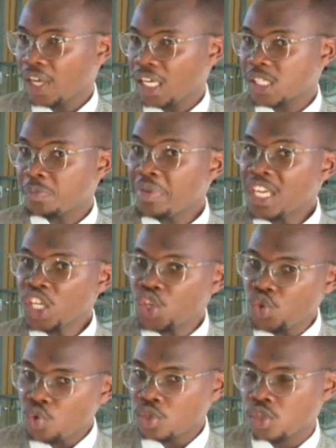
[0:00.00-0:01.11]
it's being
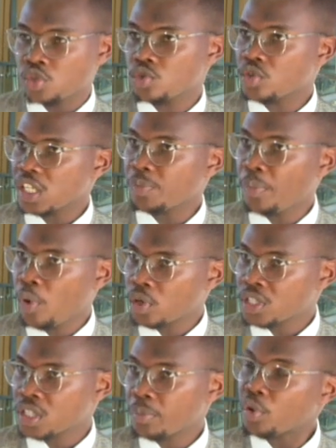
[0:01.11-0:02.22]
used to
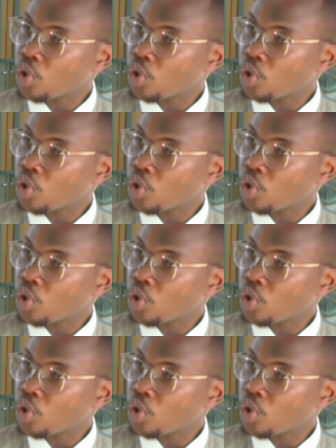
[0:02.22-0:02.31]
transport